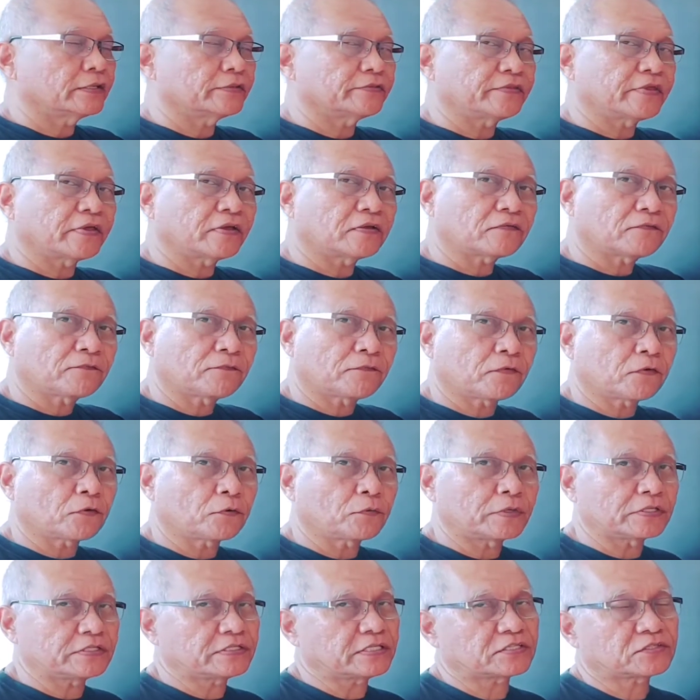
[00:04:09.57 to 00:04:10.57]

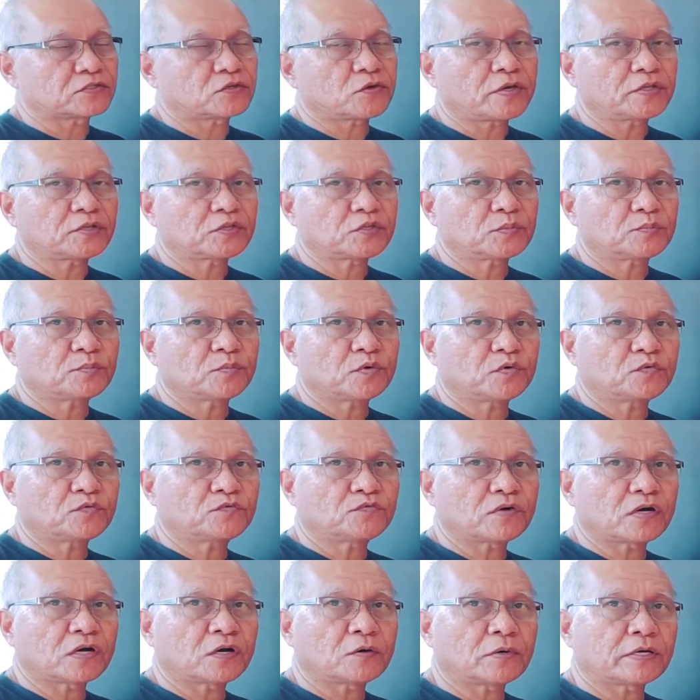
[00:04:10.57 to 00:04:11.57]
Therefore, we're just going to
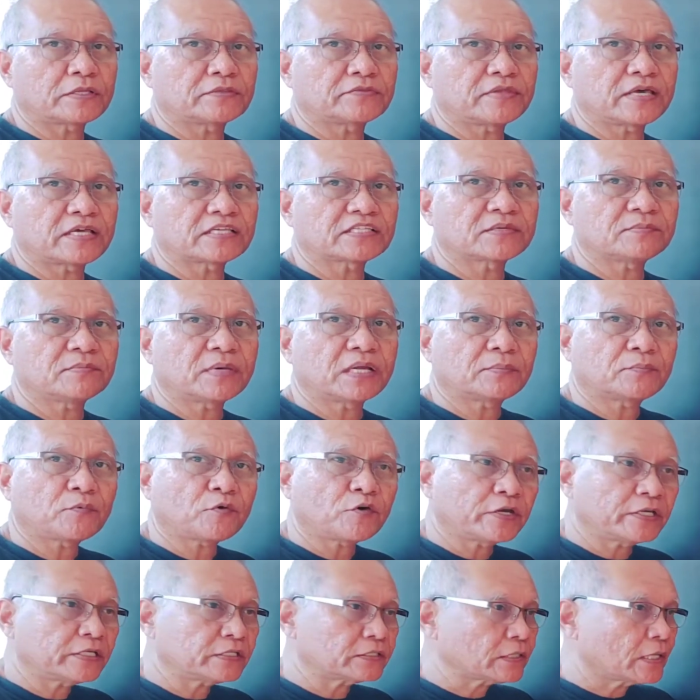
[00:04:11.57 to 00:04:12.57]
move our decimal
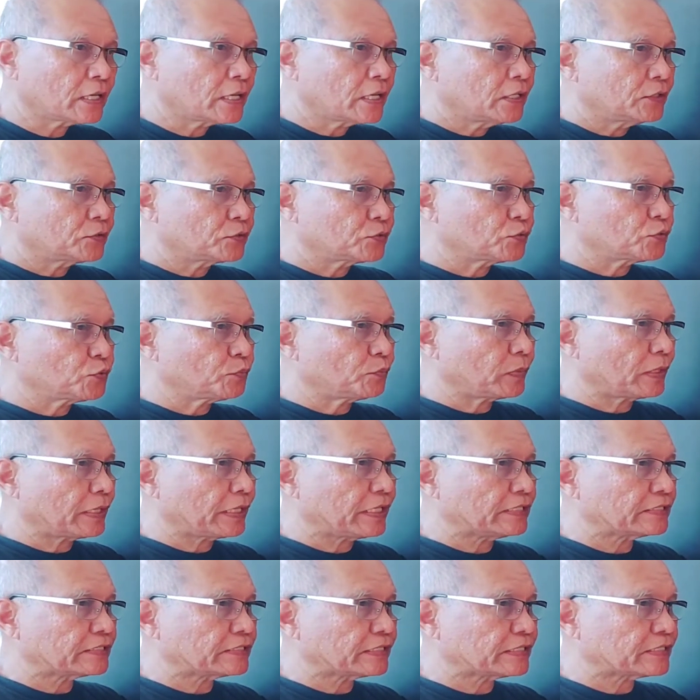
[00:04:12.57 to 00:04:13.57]
point 2
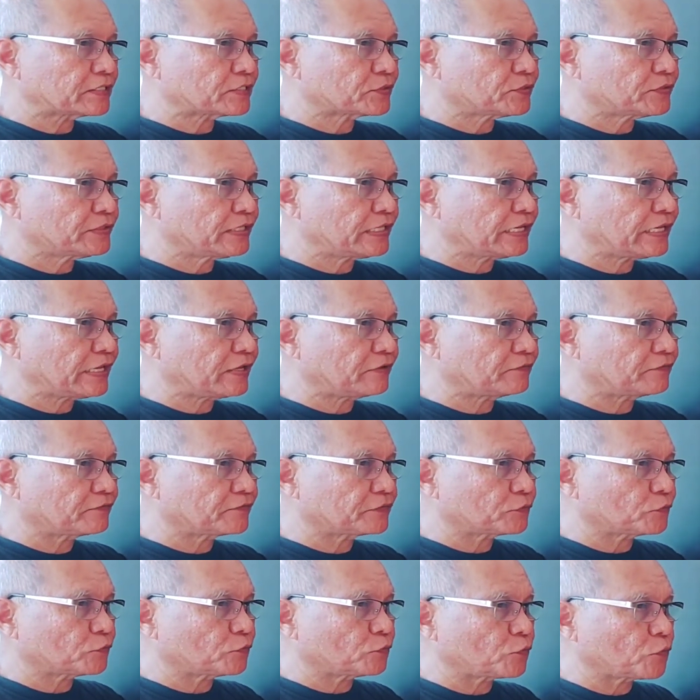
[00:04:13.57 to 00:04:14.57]
places to the
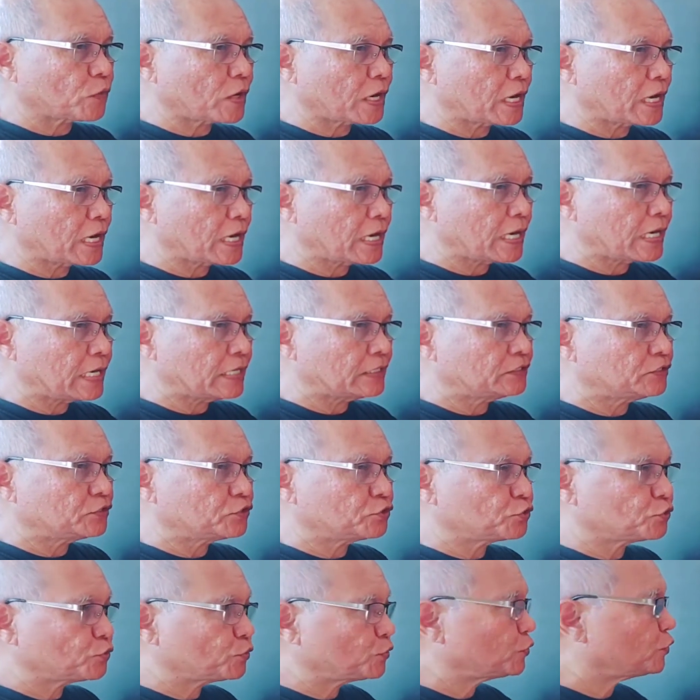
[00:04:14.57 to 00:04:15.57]
left. 1,
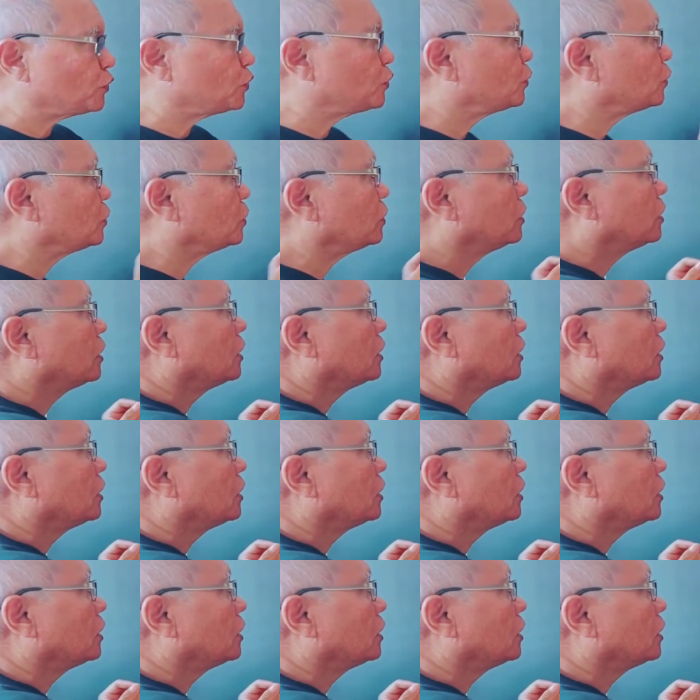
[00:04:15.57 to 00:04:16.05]
2.